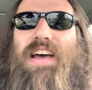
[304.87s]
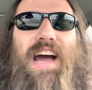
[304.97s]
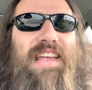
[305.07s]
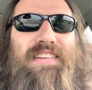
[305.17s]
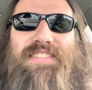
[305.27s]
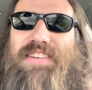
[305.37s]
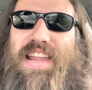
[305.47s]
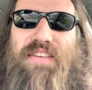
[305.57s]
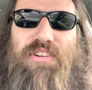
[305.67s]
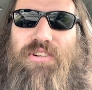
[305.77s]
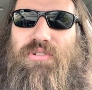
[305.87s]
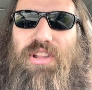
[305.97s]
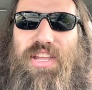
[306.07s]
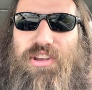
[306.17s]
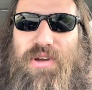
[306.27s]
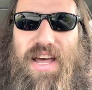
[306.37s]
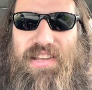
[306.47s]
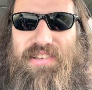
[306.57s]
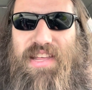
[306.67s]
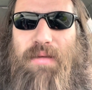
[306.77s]
I never really knew how to
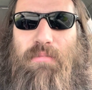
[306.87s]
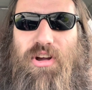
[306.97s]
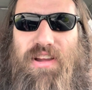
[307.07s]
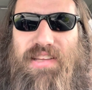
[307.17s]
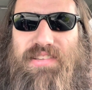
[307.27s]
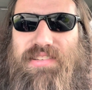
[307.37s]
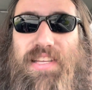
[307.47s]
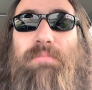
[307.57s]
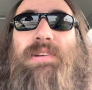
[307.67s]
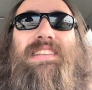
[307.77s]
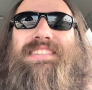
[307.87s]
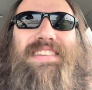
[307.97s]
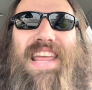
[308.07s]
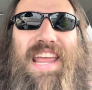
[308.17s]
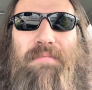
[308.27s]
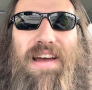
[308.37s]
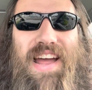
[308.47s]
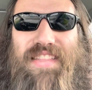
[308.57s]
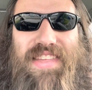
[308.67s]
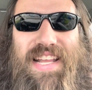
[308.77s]
say Marcus Seepin's name.
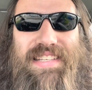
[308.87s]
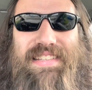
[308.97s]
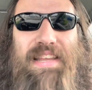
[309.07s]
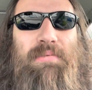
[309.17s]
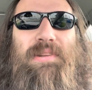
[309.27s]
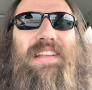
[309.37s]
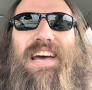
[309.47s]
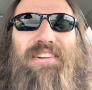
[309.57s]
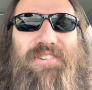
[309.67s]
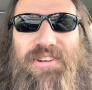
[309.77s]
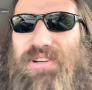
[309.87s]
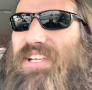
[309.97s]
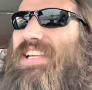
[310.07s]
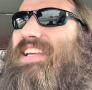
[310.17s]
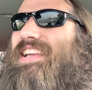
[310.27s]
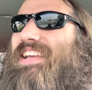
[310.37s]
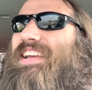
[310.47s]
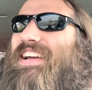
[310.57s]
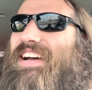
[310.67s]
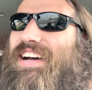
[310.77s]
I think it's Seepin. I don't
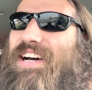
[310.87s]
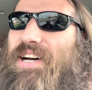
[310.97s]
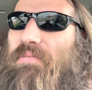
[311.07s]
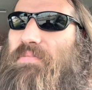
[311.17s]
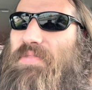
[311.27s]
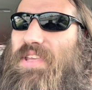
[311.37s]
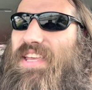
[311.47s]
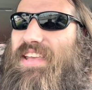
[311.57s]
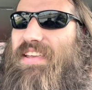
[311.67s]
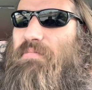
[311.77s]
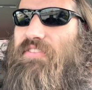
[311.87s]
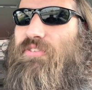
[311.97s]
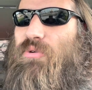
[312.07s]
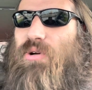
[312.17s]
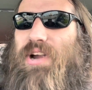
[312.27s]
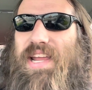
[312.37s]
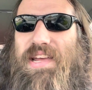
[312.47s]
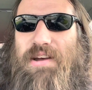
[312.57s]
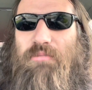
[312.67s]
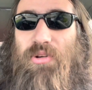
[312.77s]
know. Before
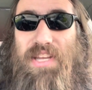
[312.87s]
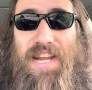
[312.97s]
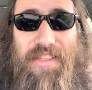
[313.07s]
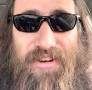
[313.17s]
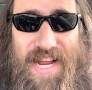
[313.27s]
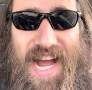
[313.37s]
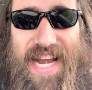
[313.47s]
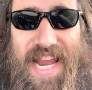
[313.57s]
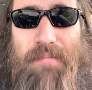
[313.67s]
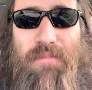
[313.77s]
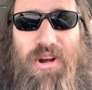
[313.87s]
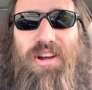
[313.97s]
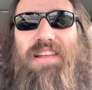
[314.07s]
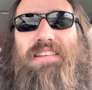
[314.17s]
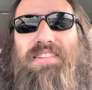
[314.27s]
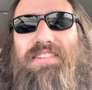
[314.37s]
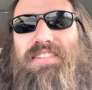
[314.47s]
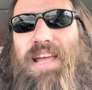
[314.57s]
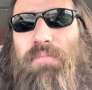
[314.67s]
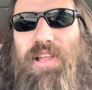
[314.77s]
him was another guy named Marcus
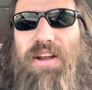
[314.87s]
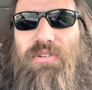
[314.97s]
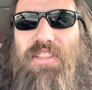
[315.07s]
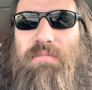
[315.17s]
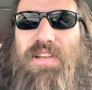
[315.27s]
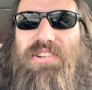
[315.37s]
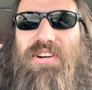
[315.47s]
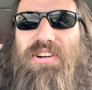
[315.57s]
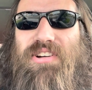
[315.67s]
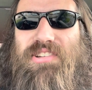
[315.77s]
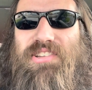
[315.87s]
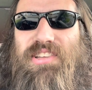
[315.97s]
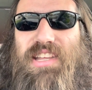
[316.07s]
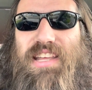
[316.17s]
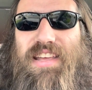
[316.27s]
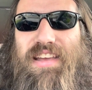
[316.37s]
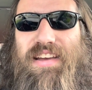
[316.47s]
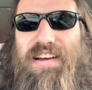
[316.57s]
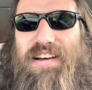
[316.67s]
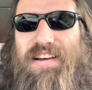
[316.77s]
that played rhythm guitars.
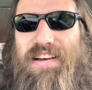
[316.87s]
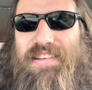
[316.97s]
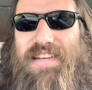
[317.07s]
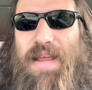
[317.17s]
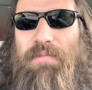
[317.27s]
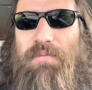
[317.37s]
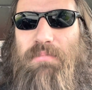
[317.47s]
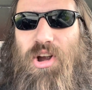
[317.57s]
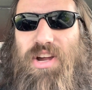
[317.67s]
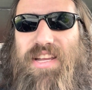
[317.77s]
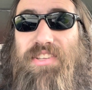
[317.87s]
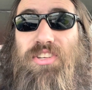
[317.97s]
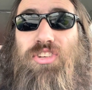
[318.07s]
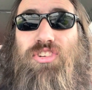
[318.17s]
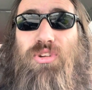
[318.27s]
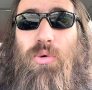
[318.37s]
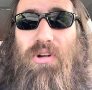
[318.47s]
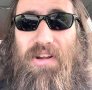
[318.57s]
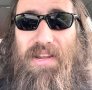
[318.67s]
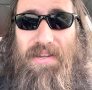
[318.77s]
His name's Marcus
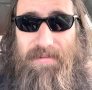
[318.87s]
Dork.